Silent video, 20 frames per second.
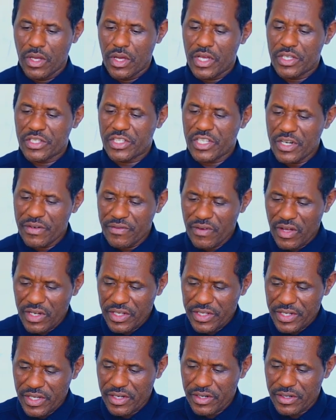A servant
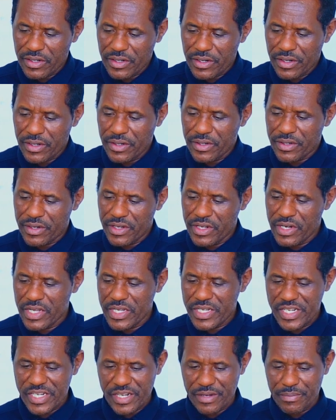leader
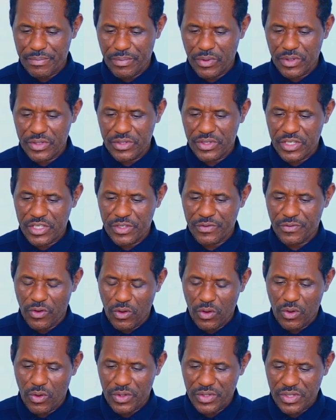relationship with his
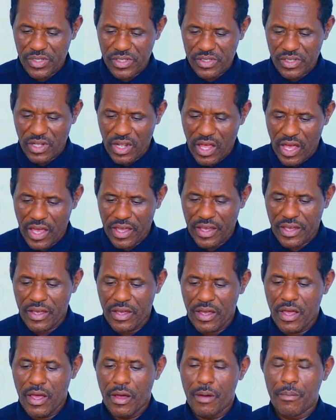followers is like
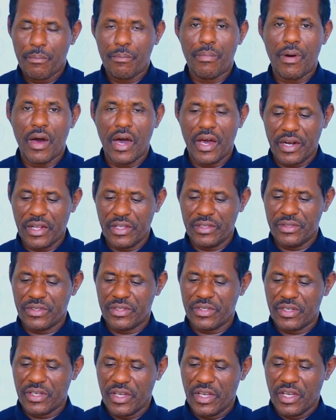
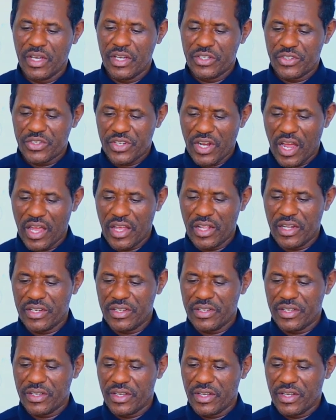
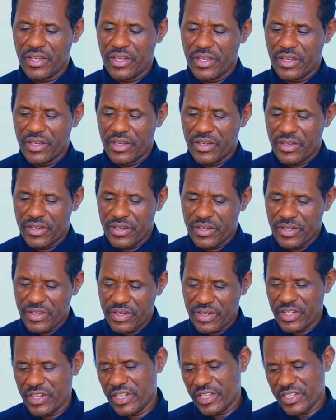parent-child
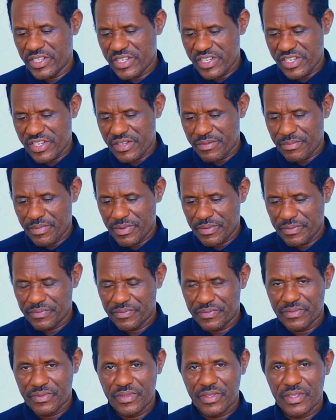relationship.
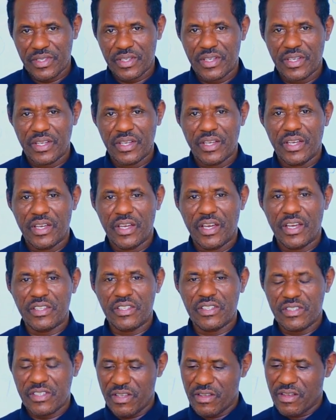It
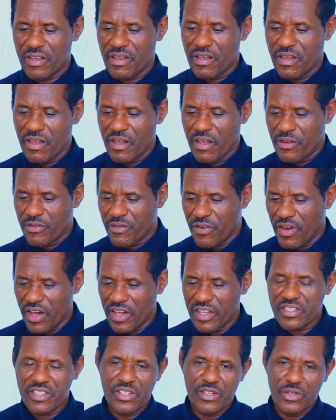is the
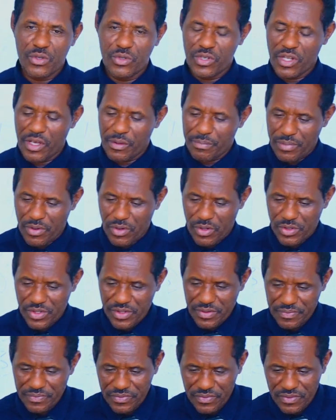fatherhood
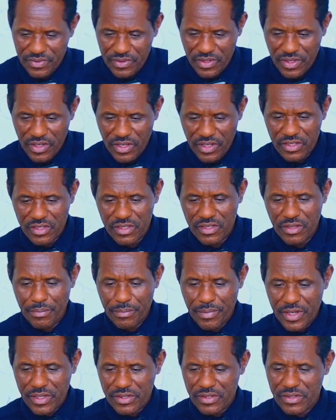approach. It is the
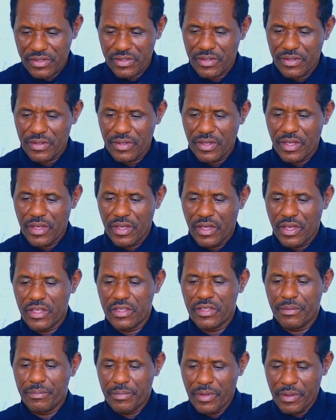best and
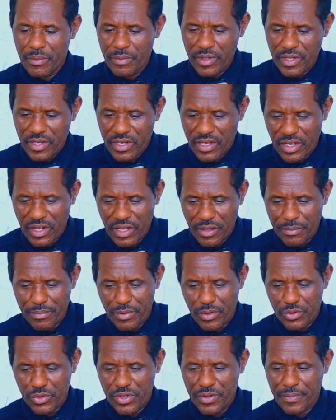the biblical
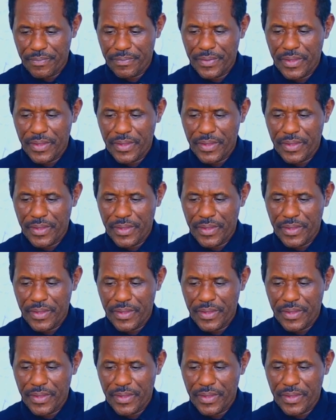approach.